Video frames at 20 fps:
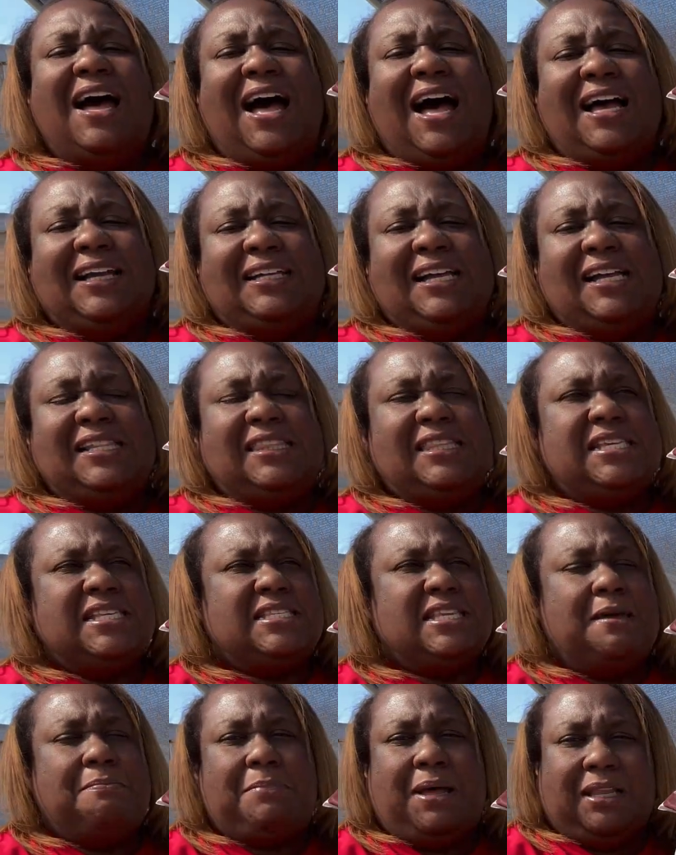I got
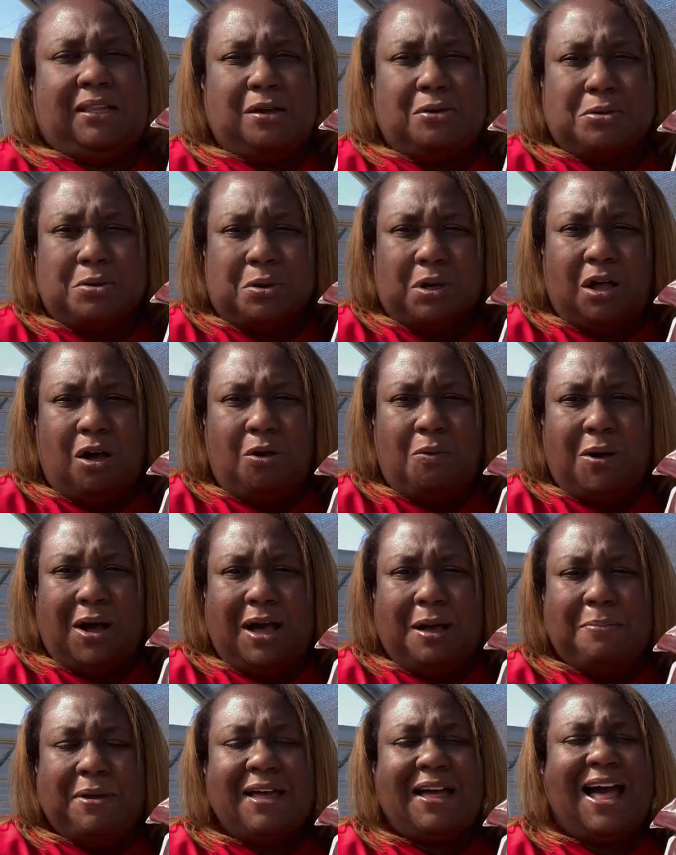this at my local
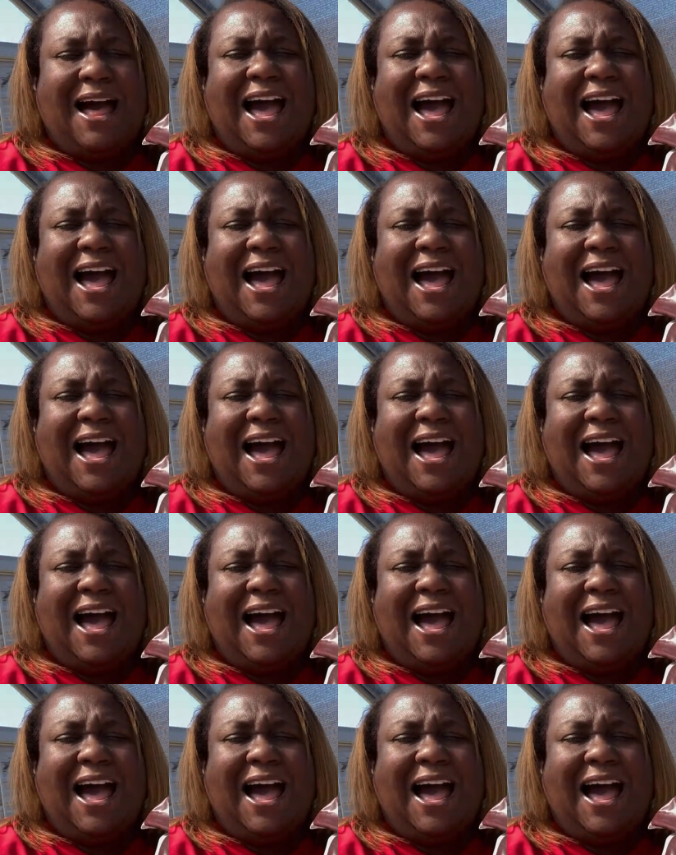co-op.